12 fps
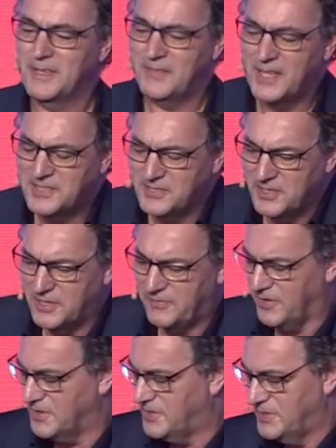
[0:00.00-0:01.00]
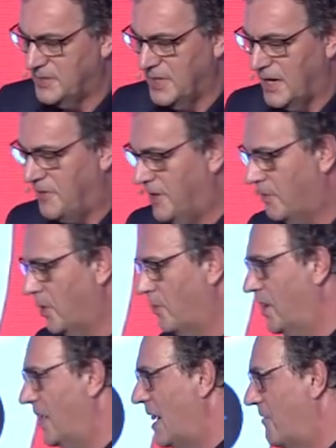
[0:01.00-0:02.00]
That's the difference. I think we
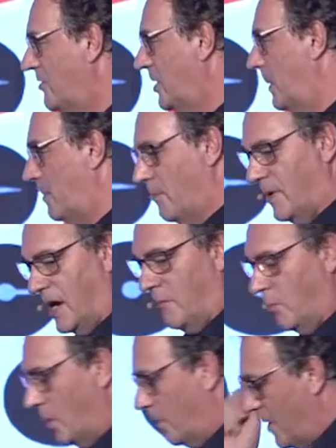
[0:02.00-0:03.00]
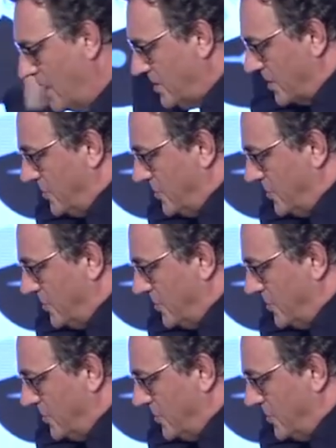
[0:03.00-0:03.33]
really have to keep in mind what makes us